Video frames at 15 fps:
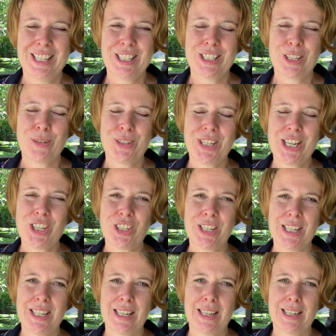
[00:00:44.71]
So
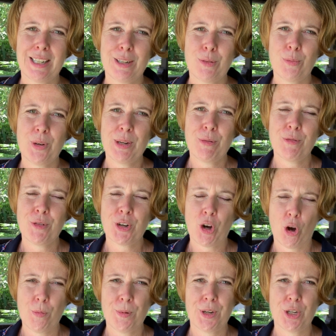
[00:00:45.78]
essentially we were very
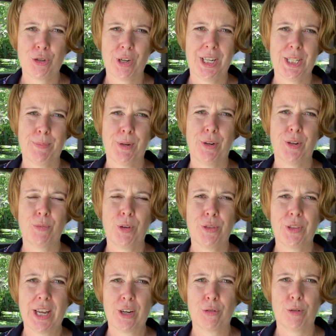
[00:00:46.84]
open and transparent with
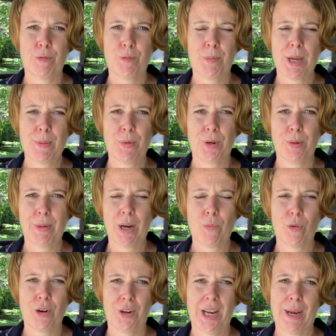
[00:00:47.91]
that group of people about
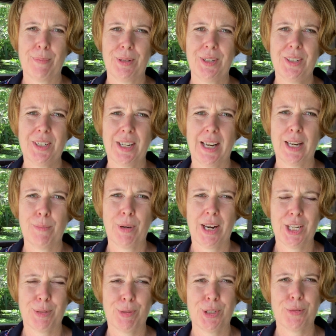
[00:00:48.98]
what had happened, and my
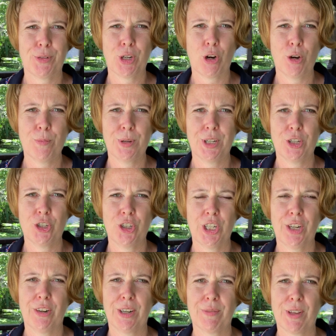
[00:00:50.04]
husband's very open in
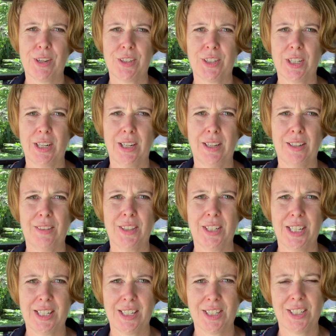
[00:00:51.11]
sharing that
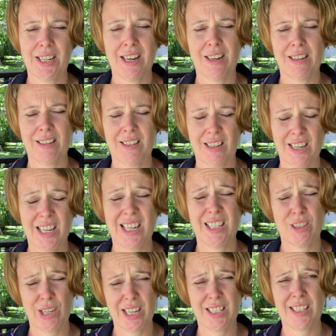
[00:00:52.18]
he does now, that
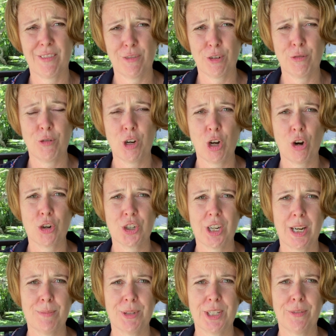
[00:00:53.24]
he's for a very long
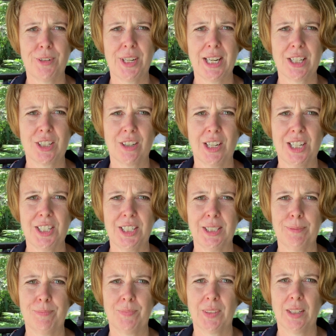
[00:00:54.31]
time suffered anxiety.